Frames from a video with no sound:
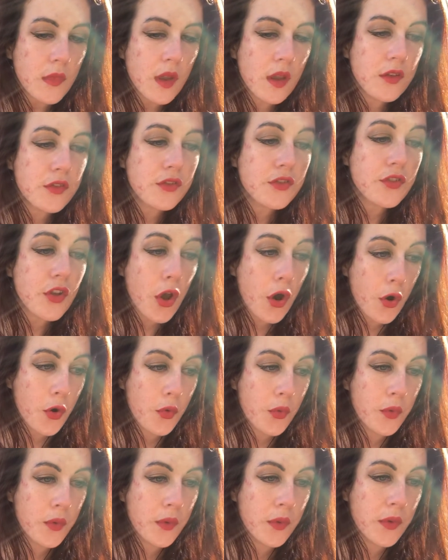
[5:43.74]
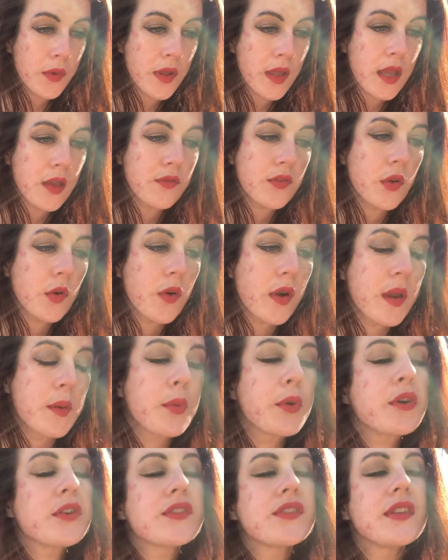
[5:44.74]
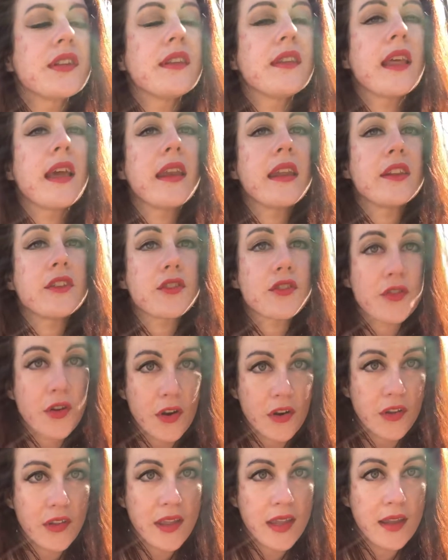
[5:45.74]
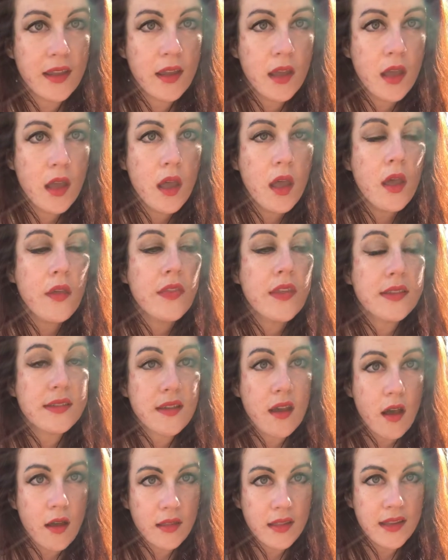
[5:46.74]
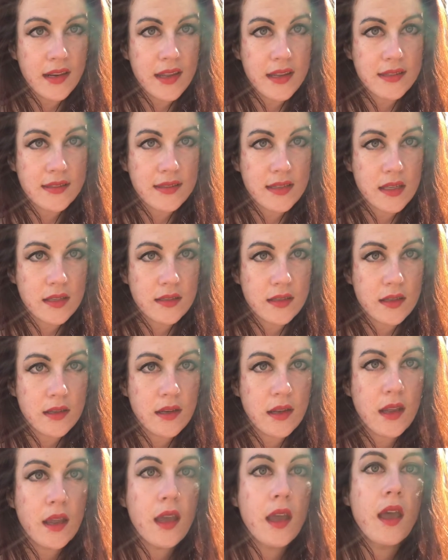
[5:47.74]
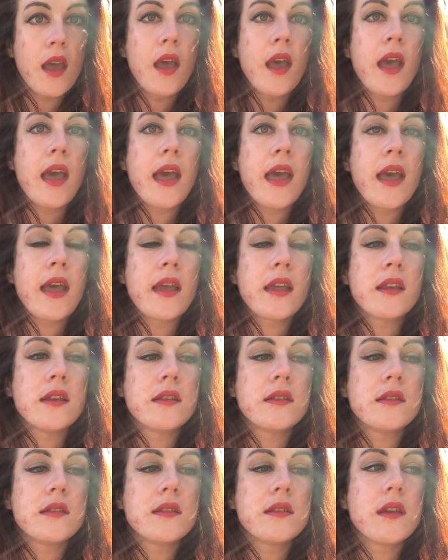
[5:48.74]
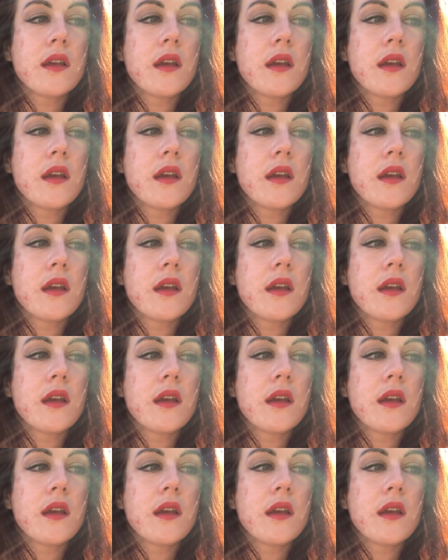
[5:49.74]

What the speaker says: So if you are a person that is struggling this holiday season and